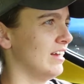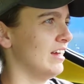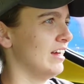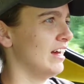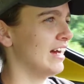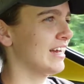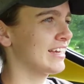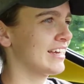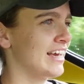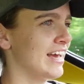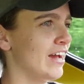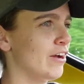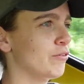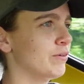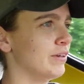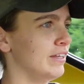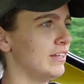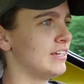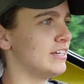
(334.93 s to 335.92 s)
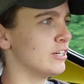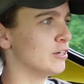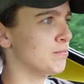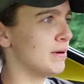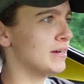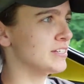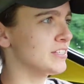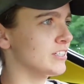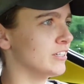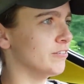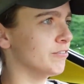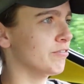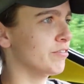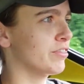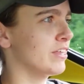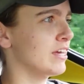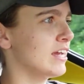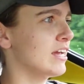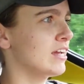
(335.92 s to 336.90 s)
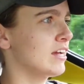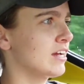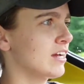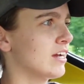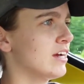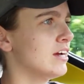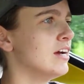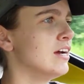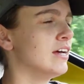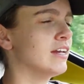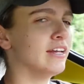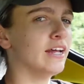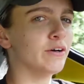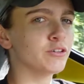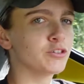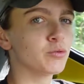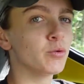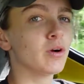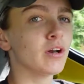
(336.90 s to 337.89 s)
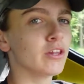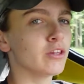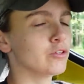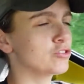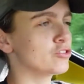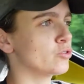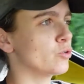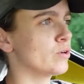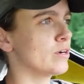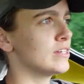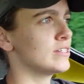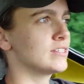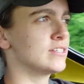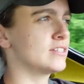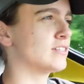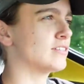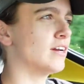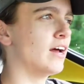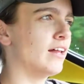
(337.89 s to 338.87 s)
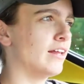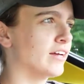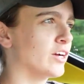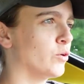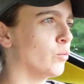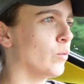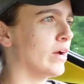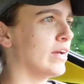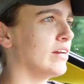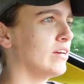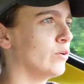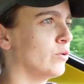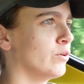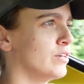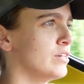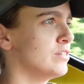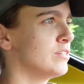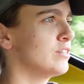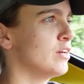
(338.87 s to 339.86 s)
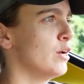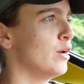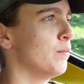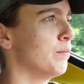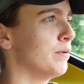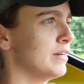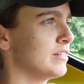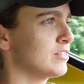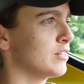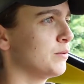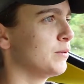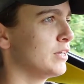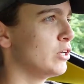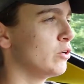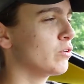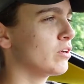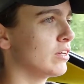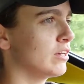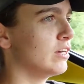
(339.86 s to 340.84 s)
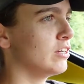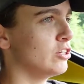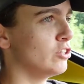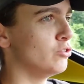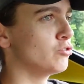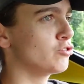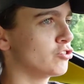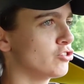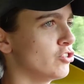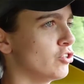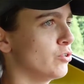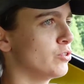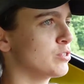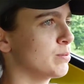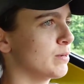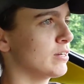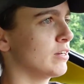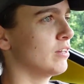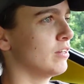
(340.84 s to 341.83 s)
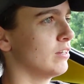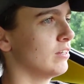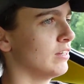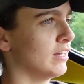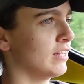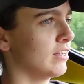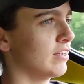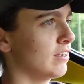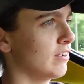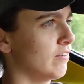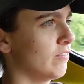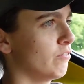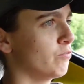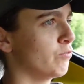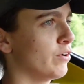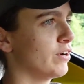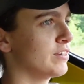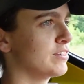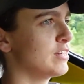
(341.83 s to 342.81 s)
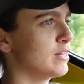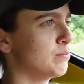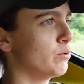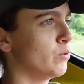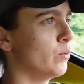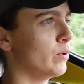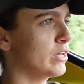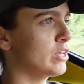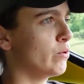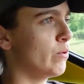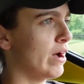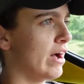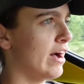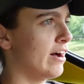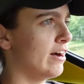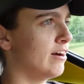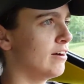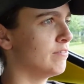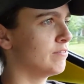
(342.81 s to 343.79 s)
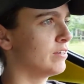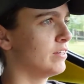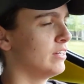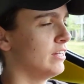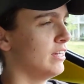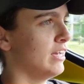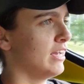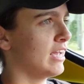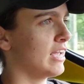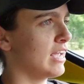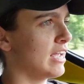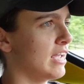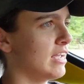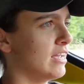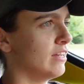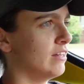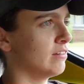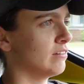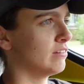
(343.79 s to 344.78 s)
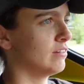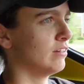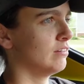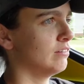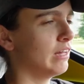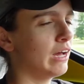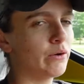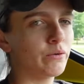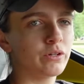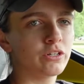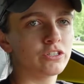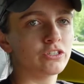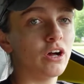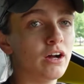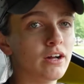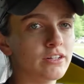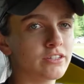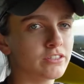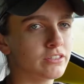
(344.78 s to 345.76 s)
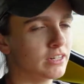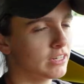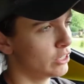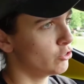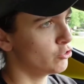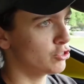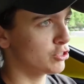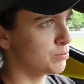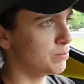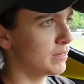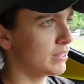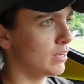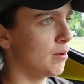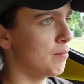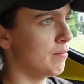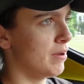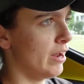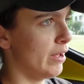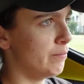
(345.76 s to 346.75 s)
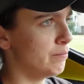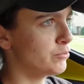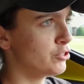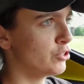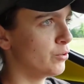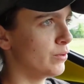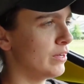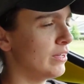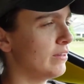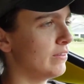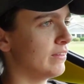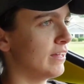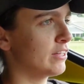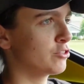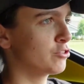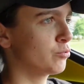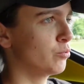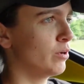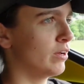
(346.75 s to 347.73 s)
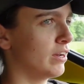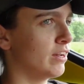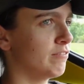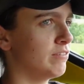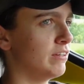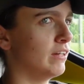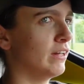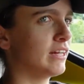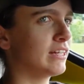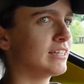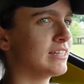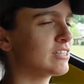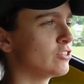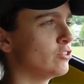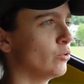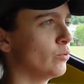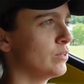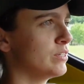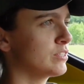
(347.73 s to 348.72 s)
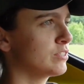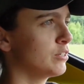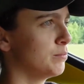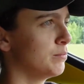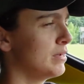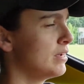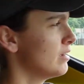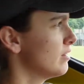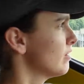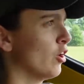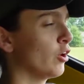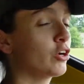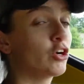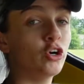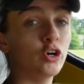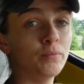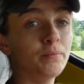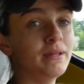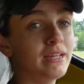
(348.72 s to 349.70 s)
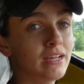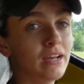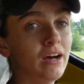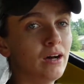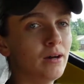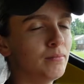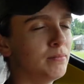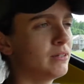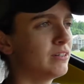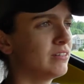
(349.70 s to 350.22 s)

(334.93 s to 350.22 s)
I can't really hear myself think. Now, it's one of those noises. It's not like a white noise, but it's something you can get used to. Like, for example, when you have a loud exhaust and you just become numb to it, that's what I feel like this noise could be, or could become.